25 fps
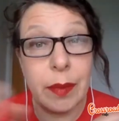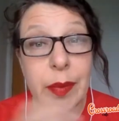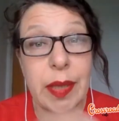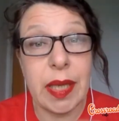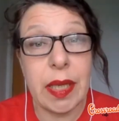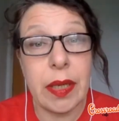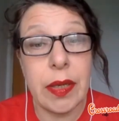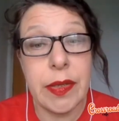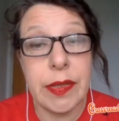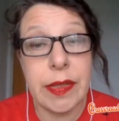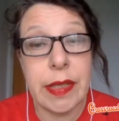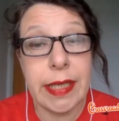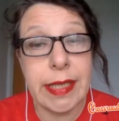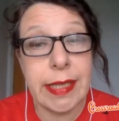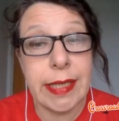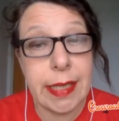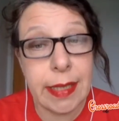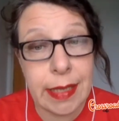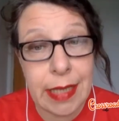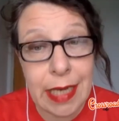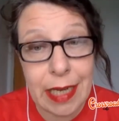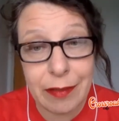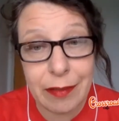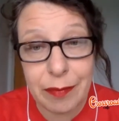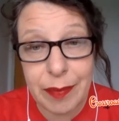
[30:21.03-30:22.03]
because I
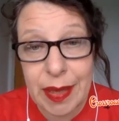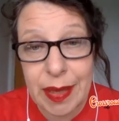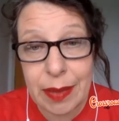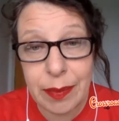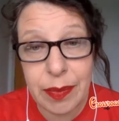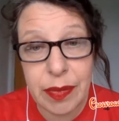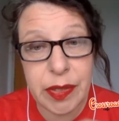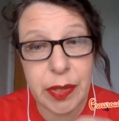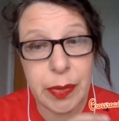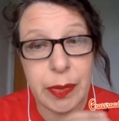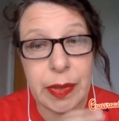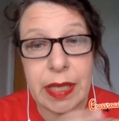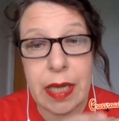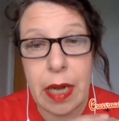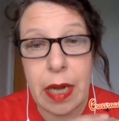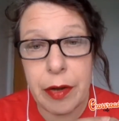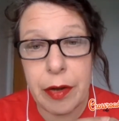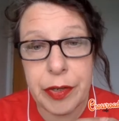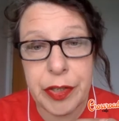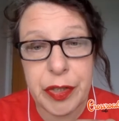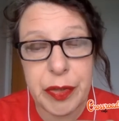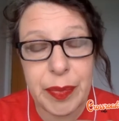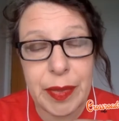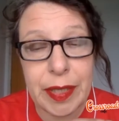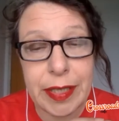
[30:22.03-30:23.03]
didn't have people to
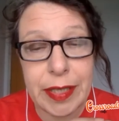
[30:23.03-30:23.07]
encourage me.